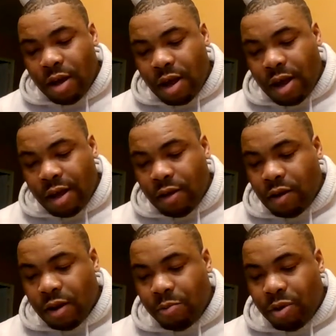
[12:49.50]
You
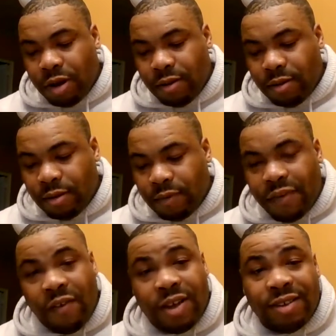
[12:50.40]
could have put
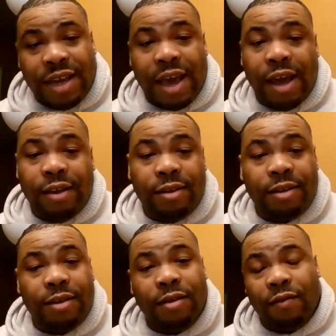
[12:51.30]
Final Fantasy 8,
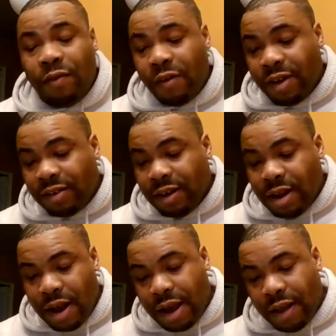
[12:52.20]
Final Fantasy
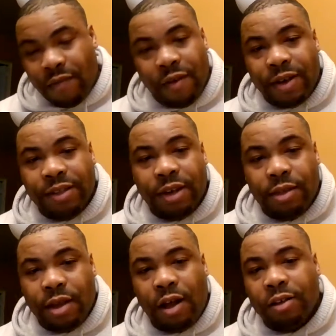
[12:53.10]
9, Final Fantasy
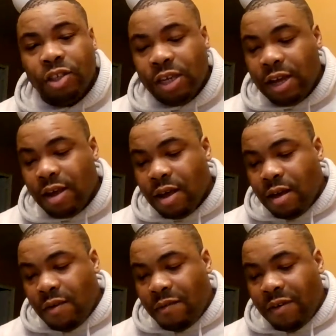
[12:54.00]
Anthology,
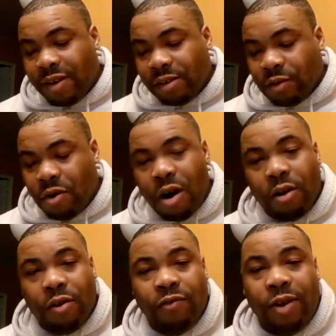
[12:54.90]
Final Fantasy
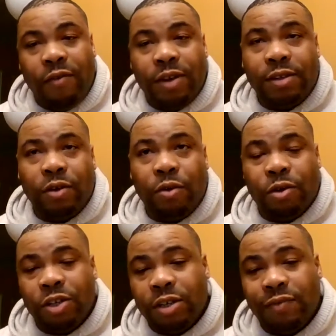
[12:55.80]
Chronicles, Final Fantasy
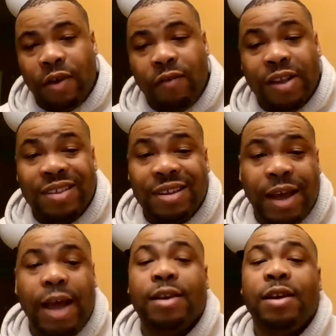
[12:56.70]
Origins, Final Fantasy
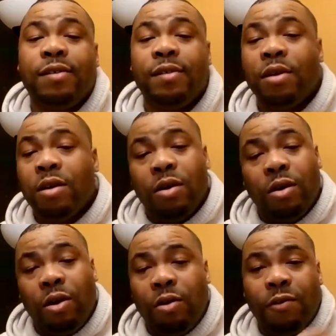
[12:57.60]
Tactics.
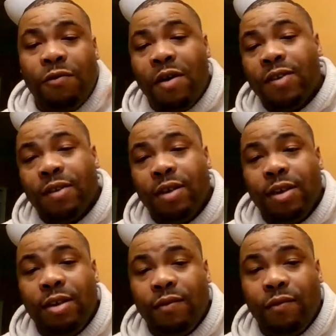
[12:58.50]
All those Final
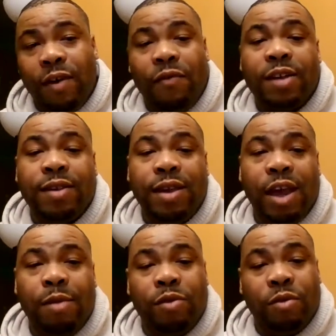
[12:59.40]
Fantasy
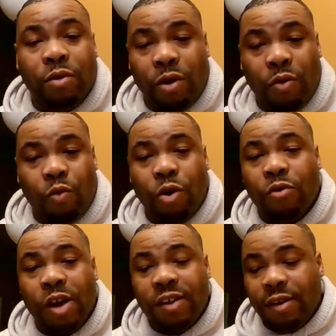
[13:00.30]
games were
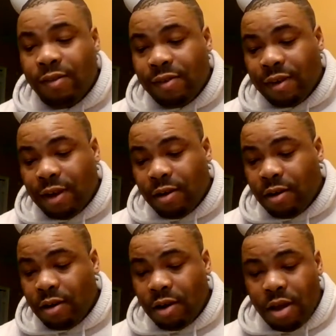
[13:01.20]
greatest hits
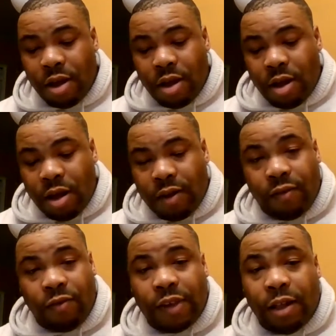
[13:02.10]

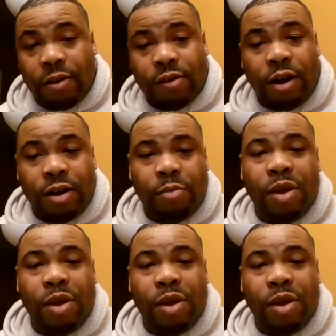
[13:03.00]
sellers on the